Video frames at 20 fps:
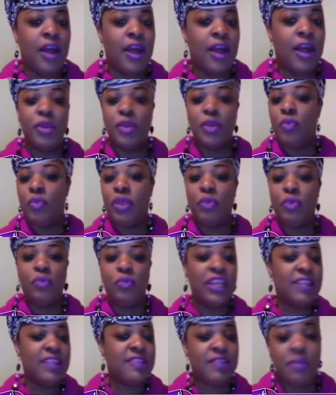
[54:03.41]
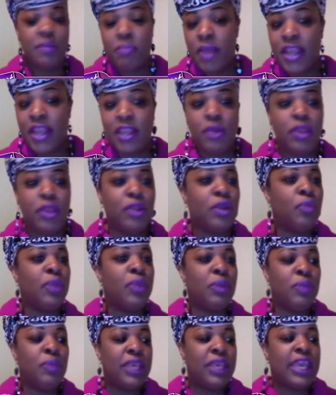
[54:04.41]
We win some money.
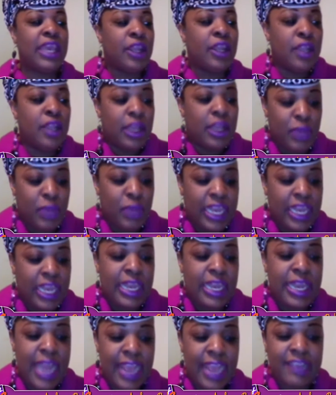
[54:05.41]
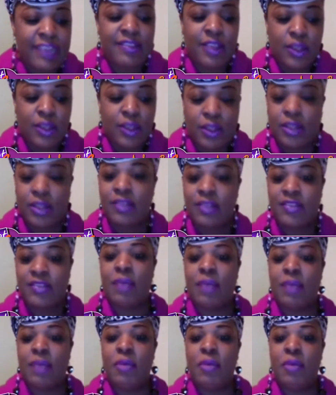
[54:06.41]
We get a nice
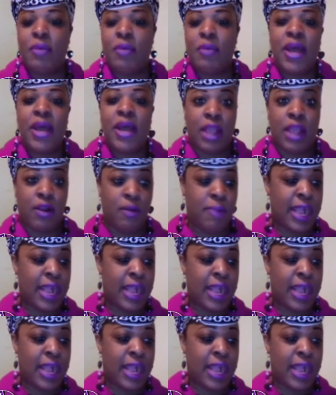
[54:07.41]
sum of money.